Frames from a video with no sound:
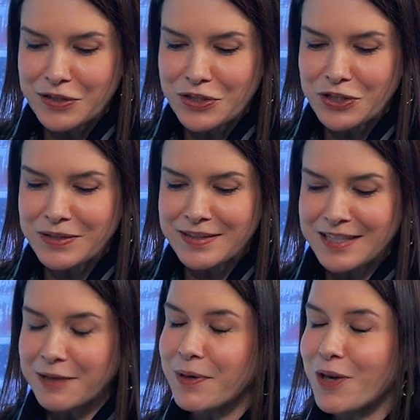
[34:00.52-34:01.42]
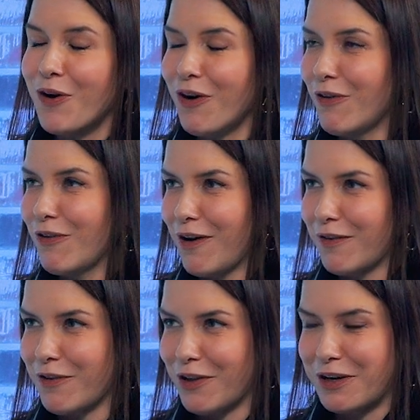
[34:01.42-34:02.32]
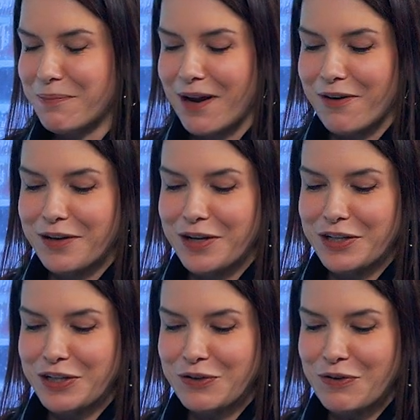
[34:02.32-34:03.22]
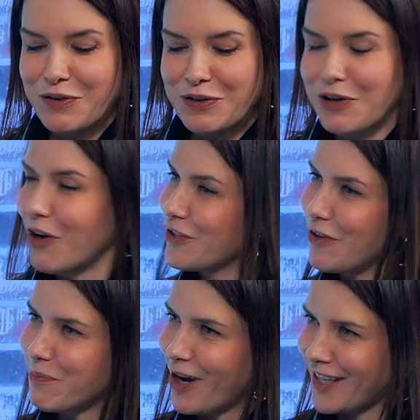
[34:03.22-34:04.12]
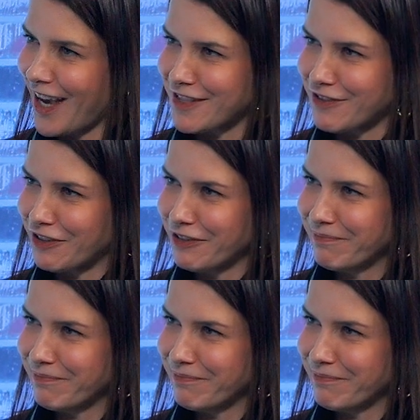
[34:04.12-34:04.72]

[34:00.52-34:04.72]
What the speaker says: CPO of Holland Barrett, you're also a podcaster.